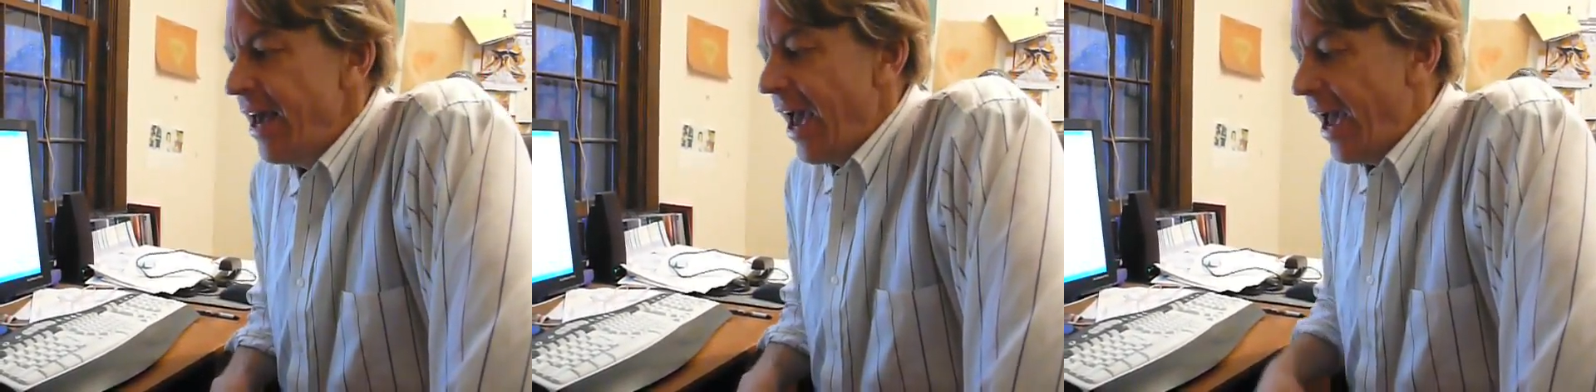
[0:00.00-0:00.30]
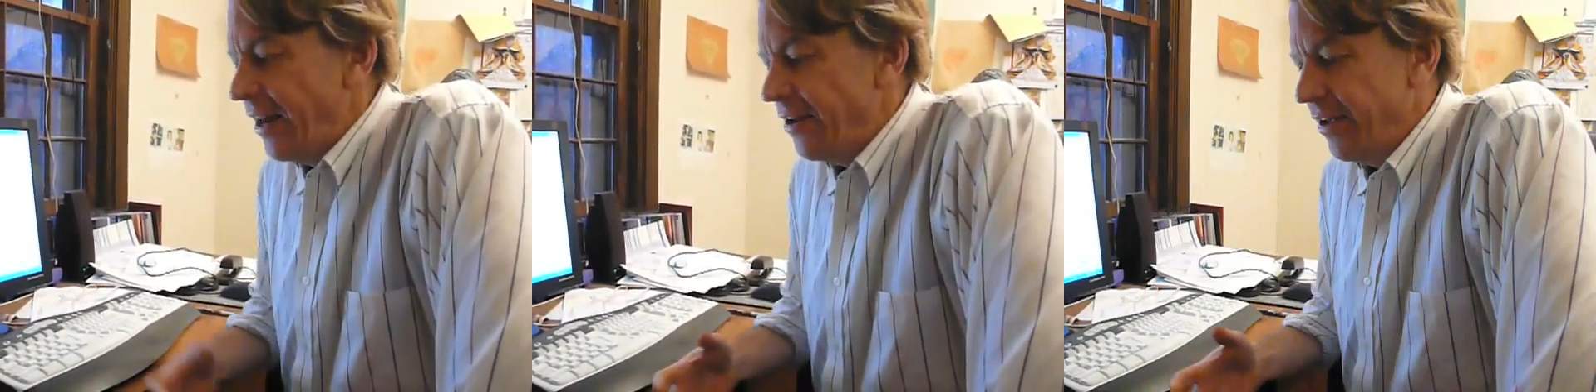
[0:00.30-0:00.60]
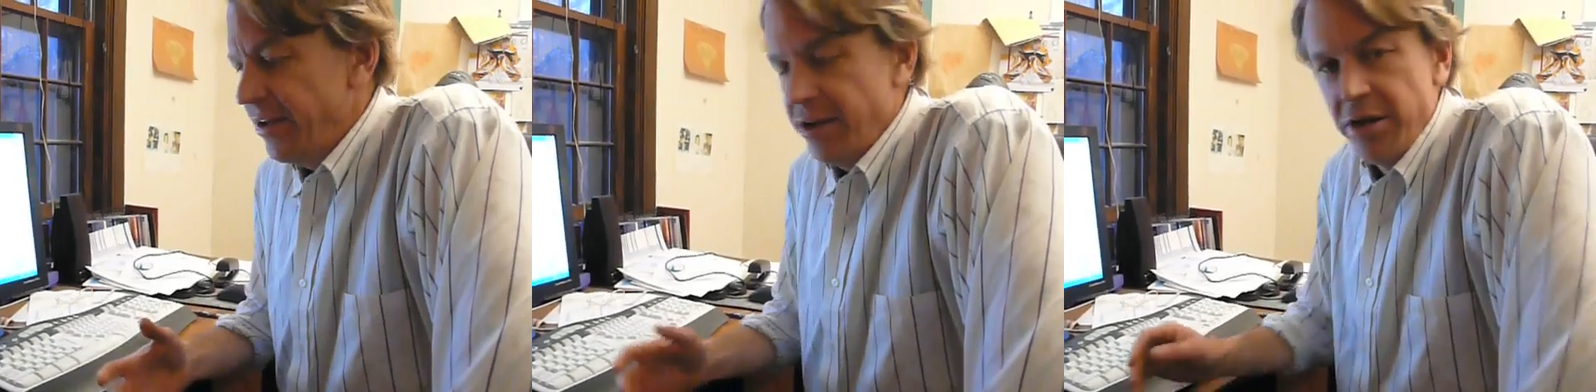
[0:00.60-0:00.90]
And,
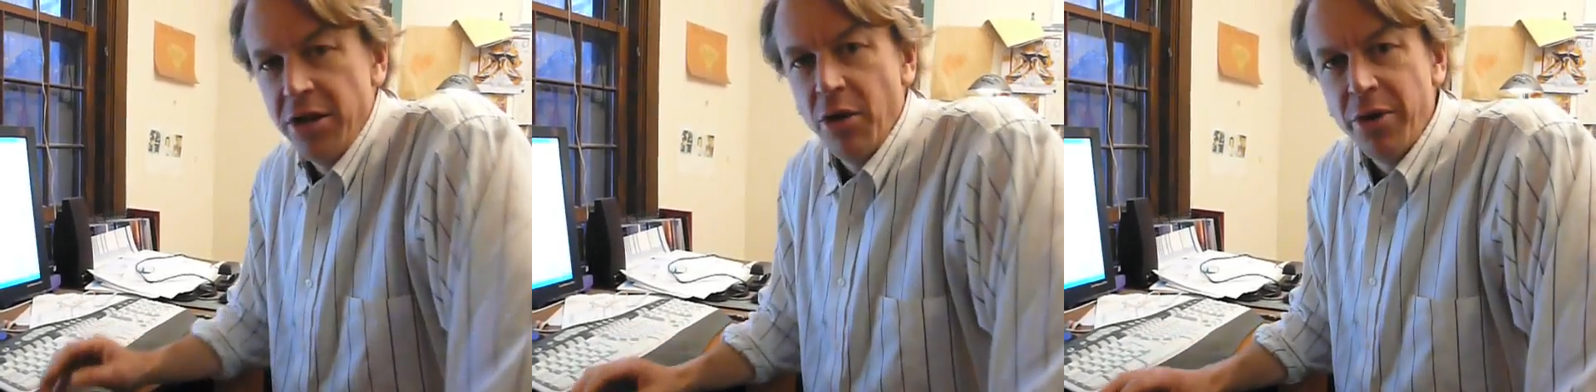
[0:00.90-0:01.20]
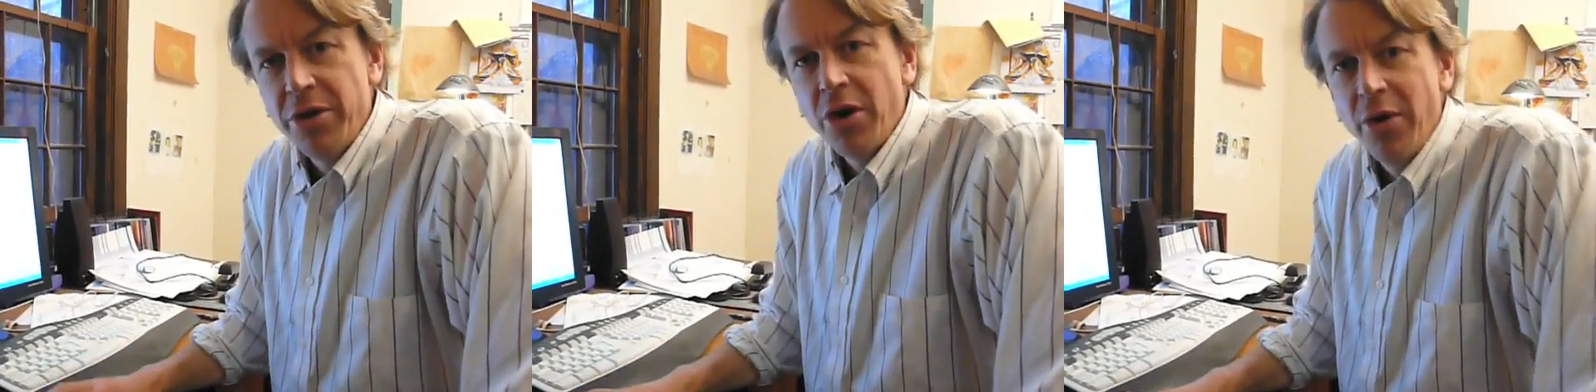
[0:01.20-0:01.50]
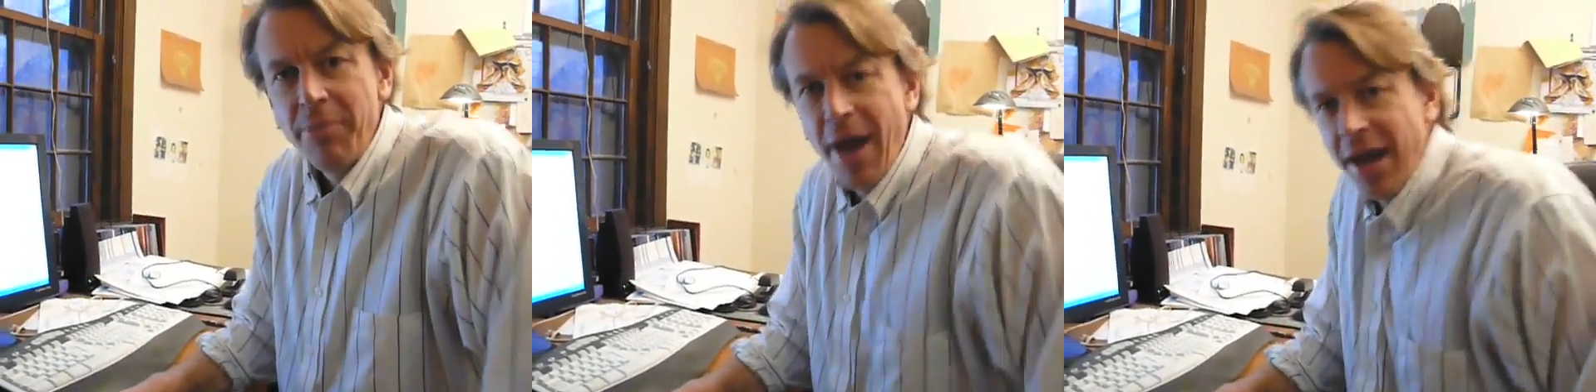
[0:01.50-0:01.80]
when you're
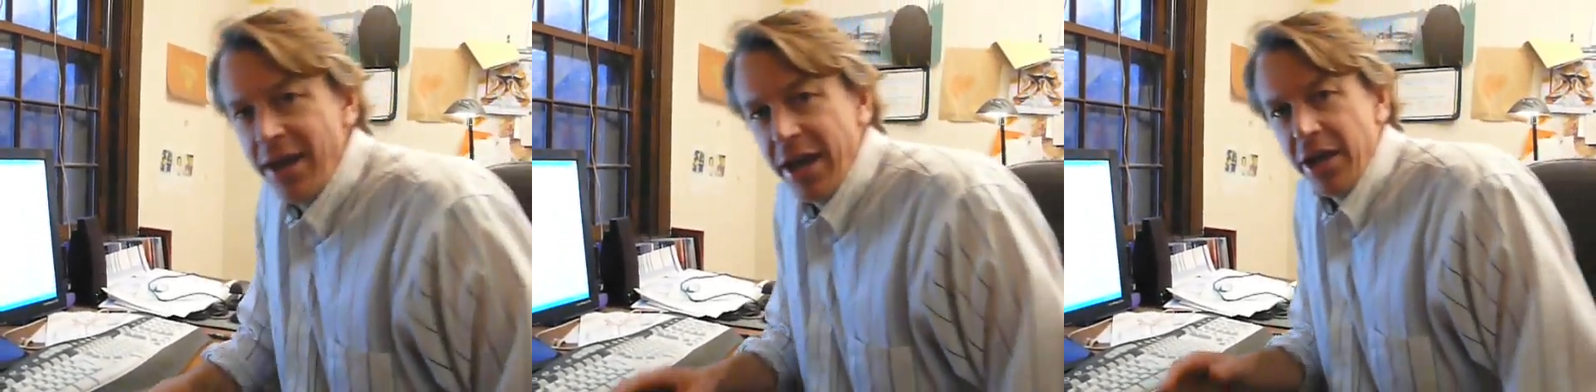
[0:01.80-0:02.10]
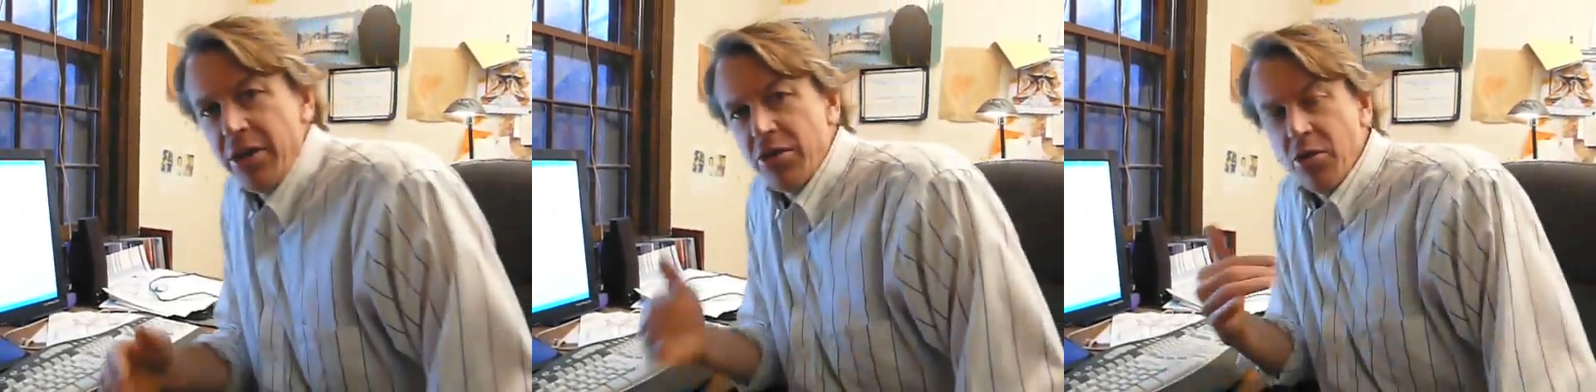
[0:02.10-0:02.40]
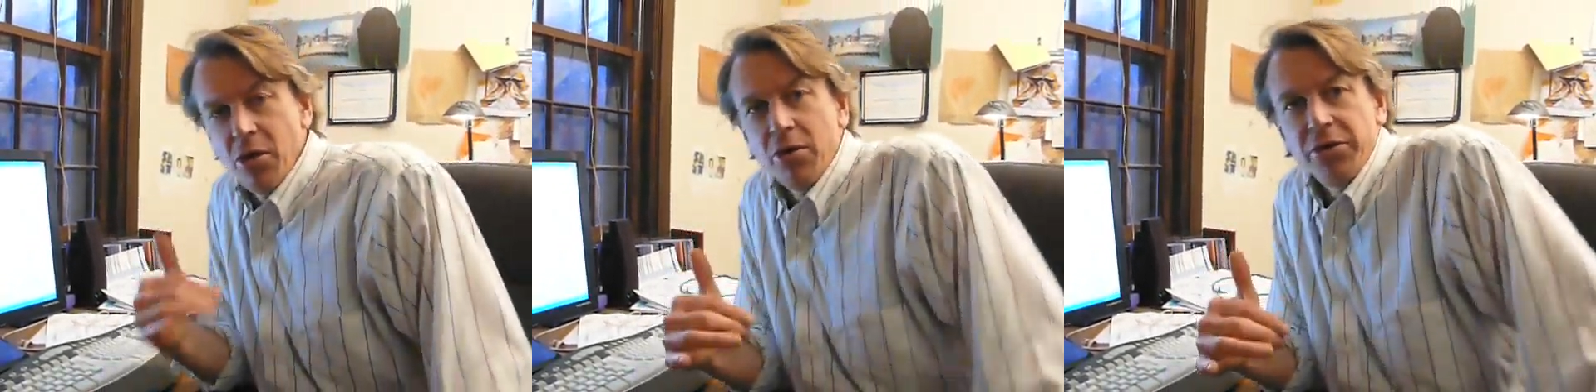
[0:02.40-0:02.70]
going back and getting
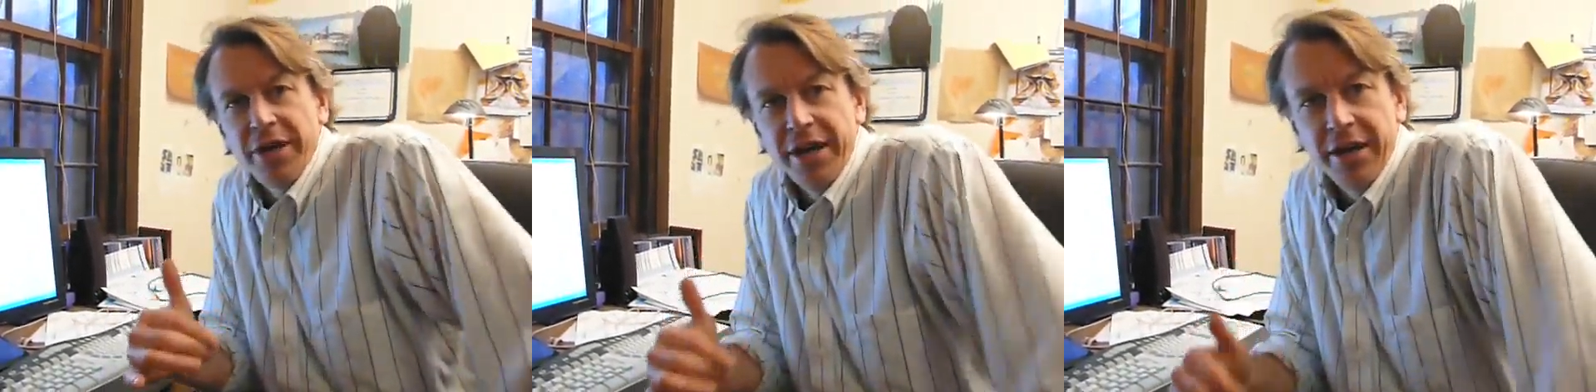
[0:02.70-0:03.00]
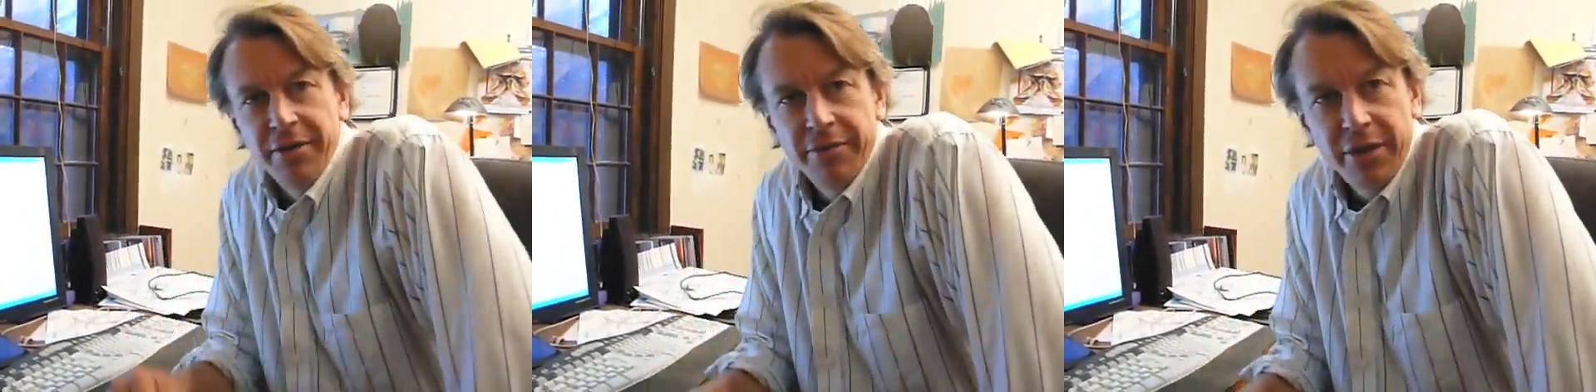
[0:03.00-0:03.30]
historical data,